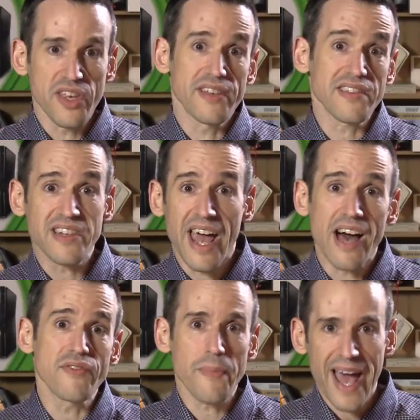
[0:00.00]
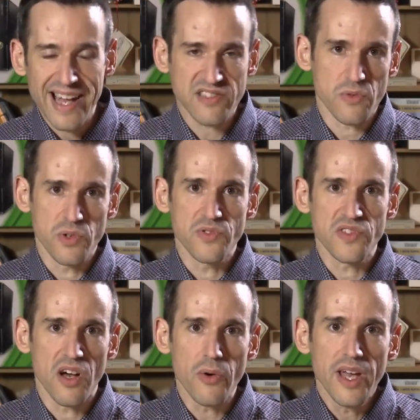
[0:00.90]
it doesn't have the pass-through,
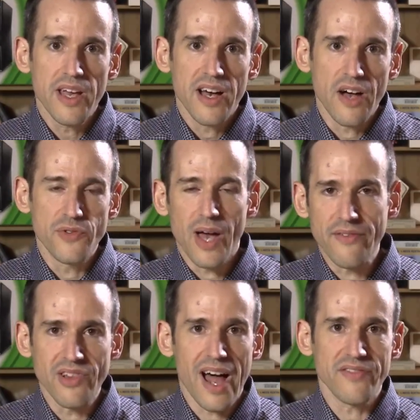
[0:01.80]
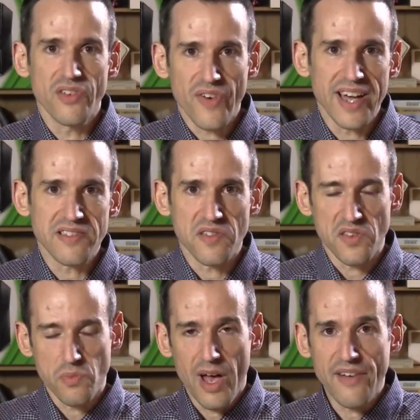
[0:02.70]
so uh, if you have a lot of devices,
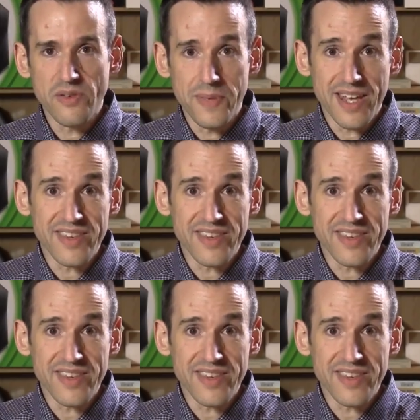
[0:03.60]
this will have to be at